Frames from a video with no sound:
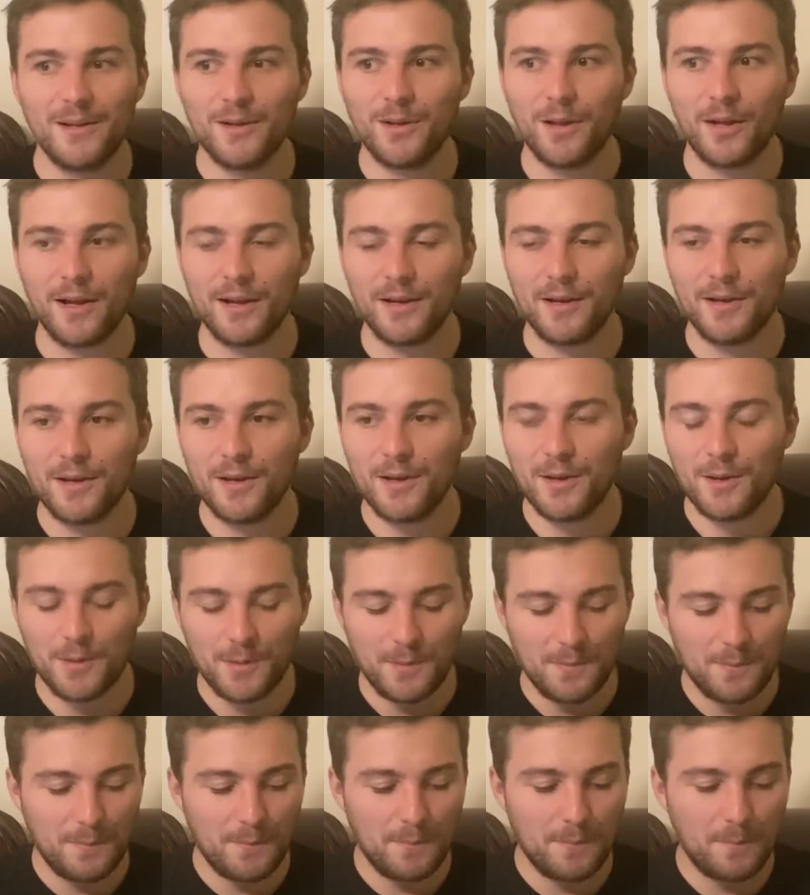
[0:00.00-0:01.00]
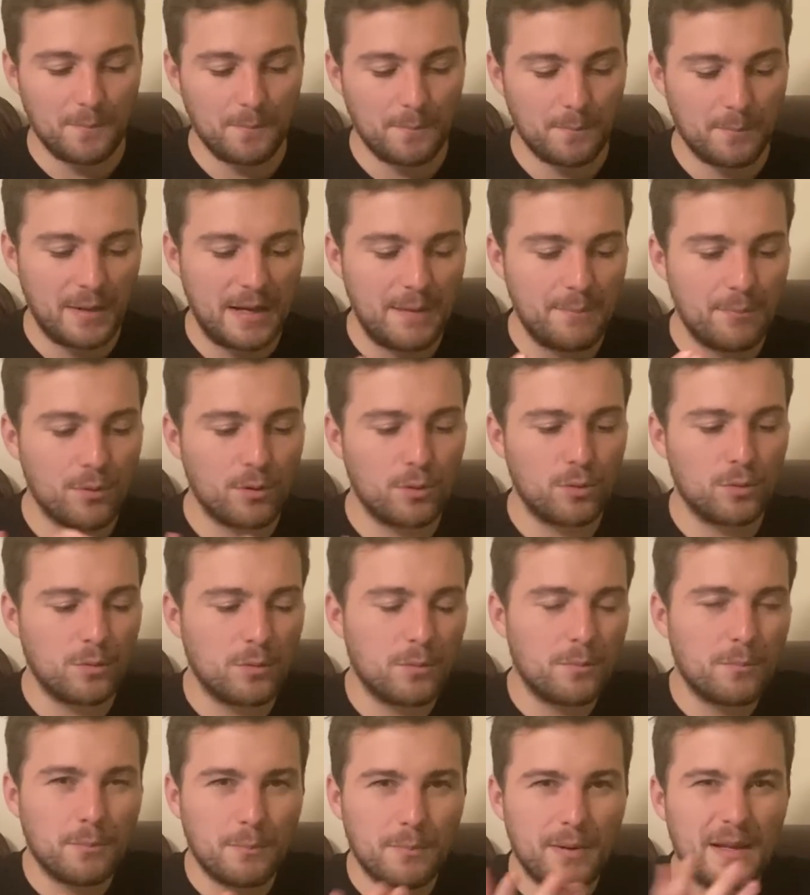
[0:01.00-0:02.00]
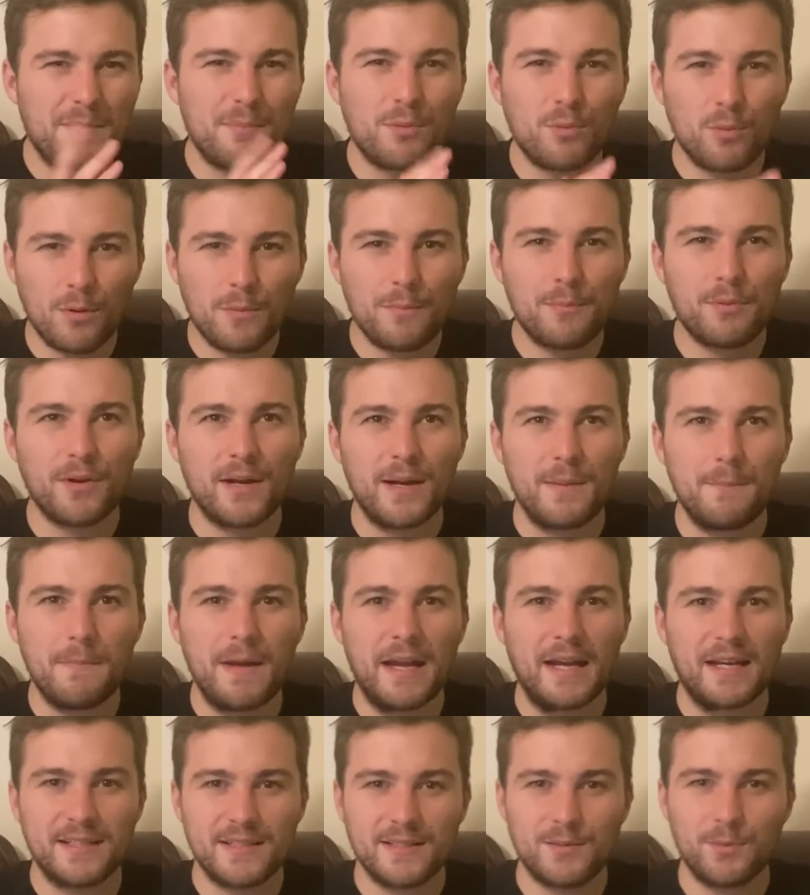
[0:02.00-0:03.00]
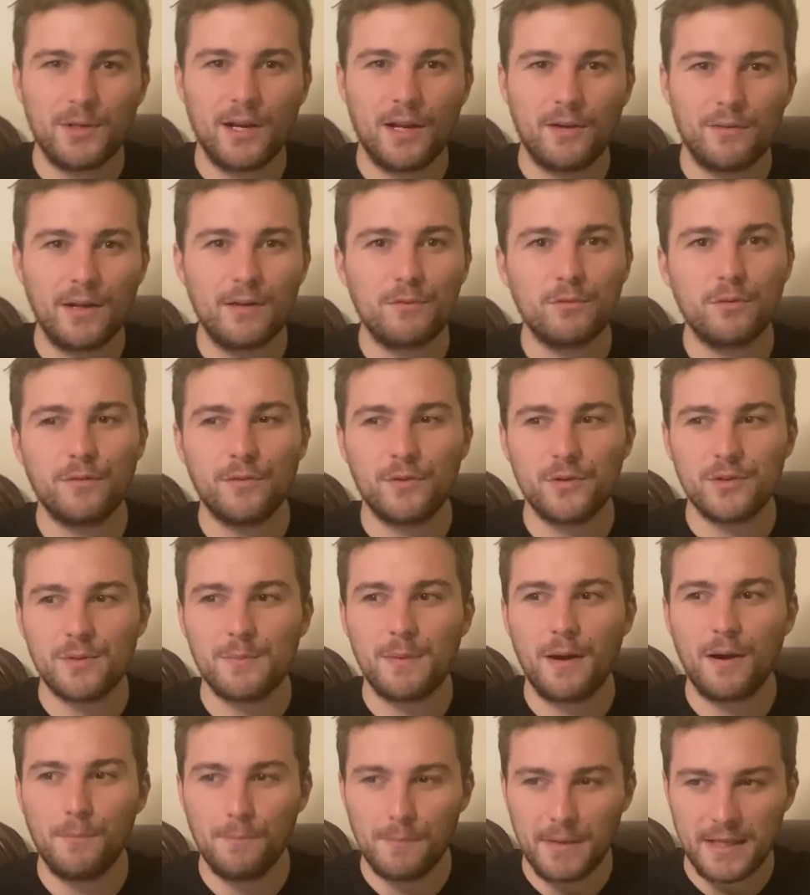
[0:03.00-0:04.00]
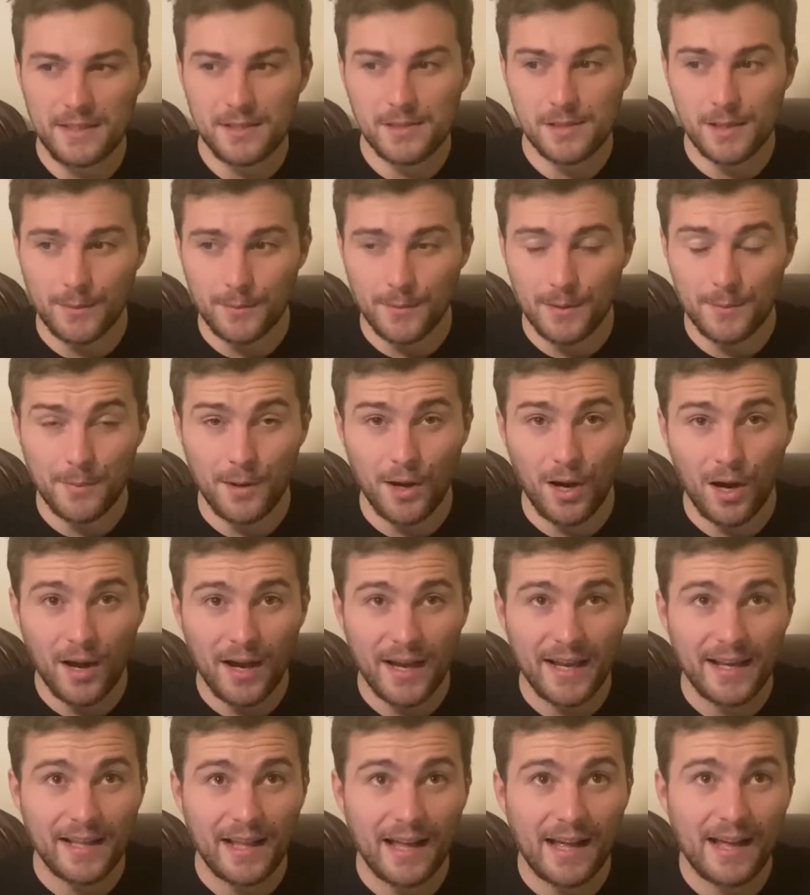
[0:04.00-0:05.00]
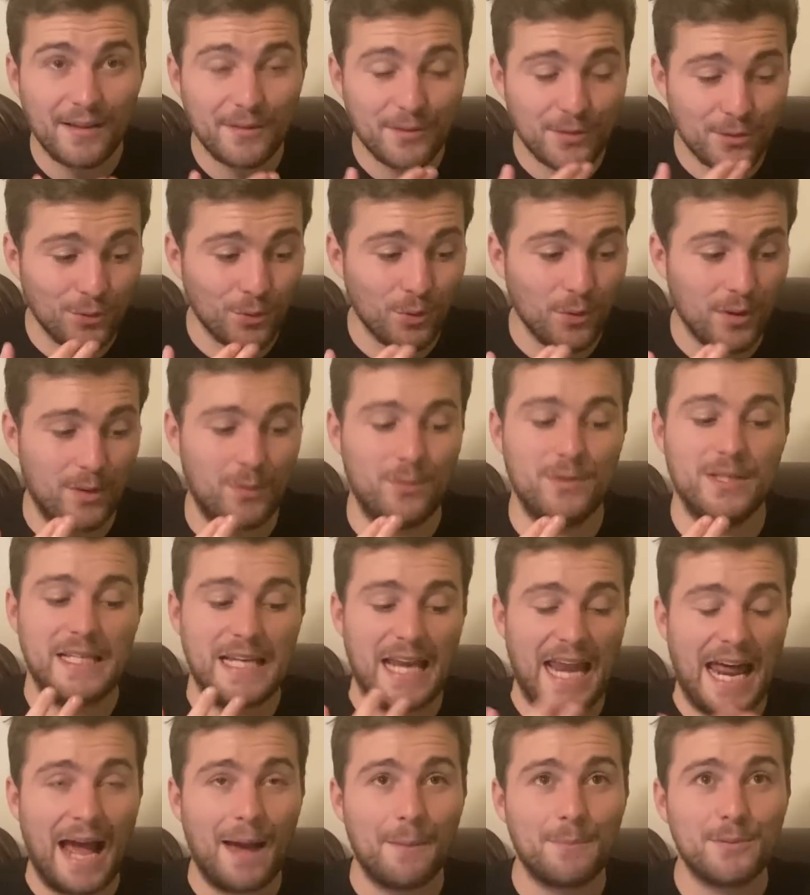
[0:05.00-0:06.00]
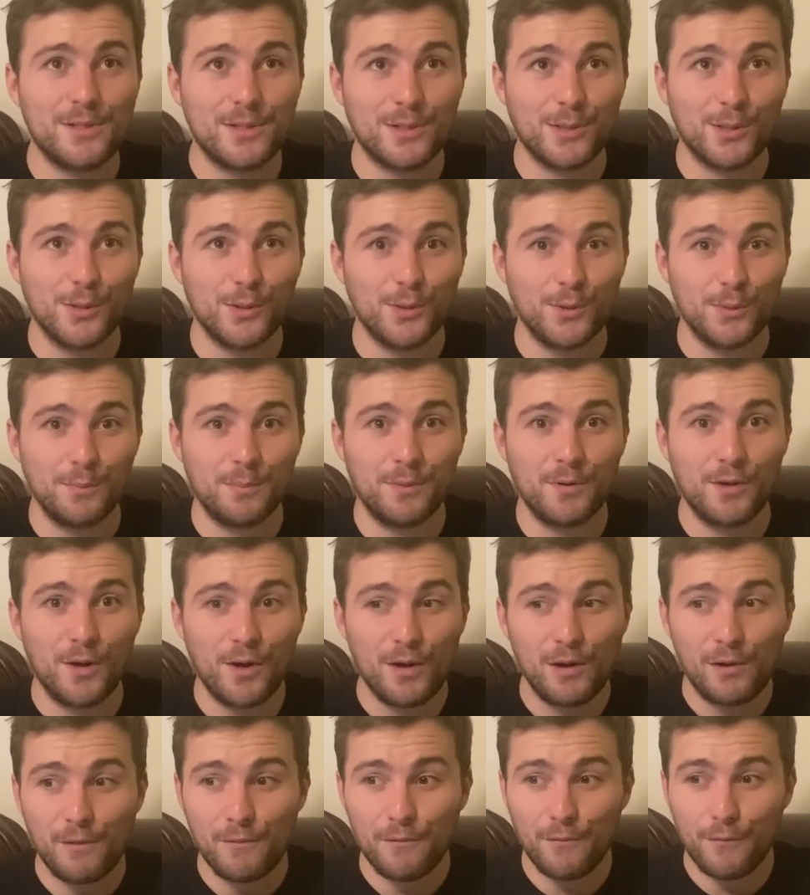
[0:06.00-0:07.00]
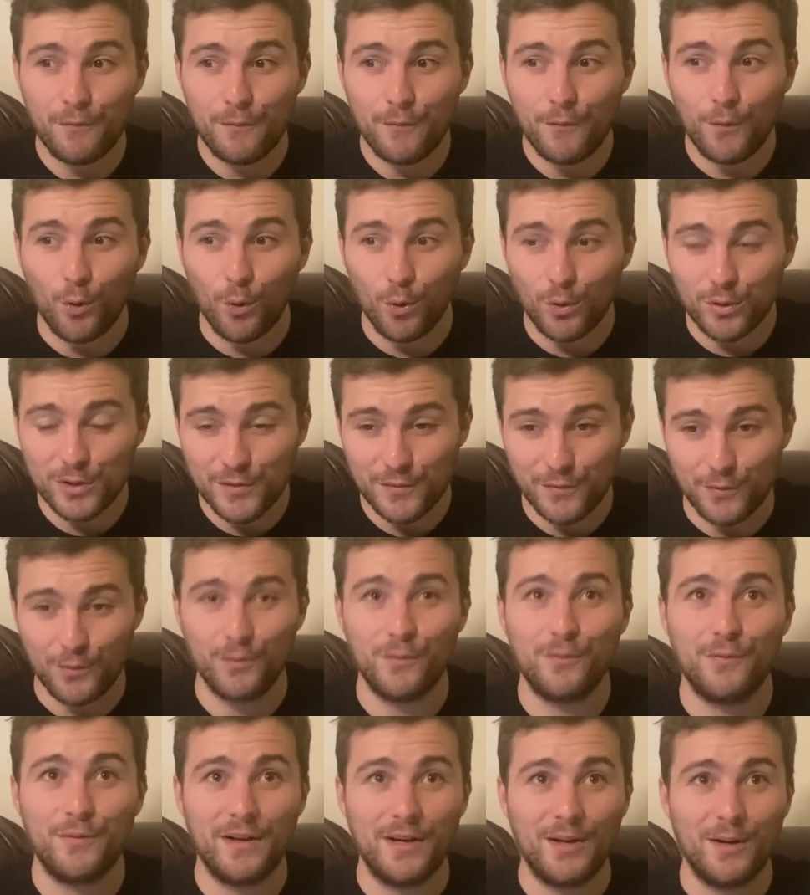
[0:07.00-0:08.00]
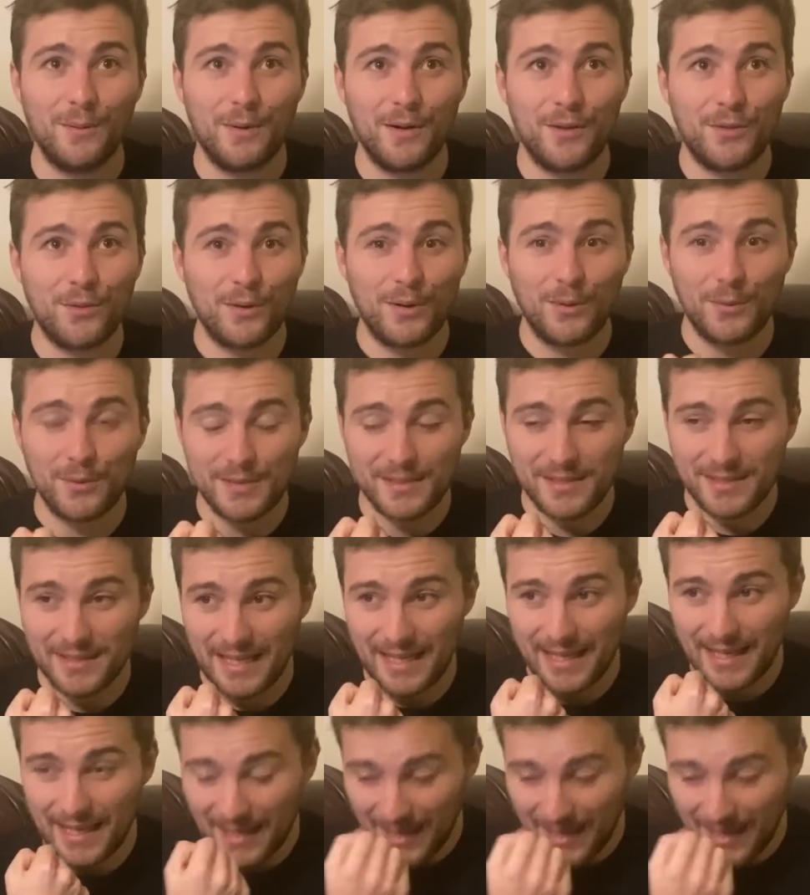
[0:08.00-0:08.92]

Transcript: Like people were pretty mixed when I read reviews about Midsommar, but I thought it was an absolute forceful film. I thought it was. Mm-hmm.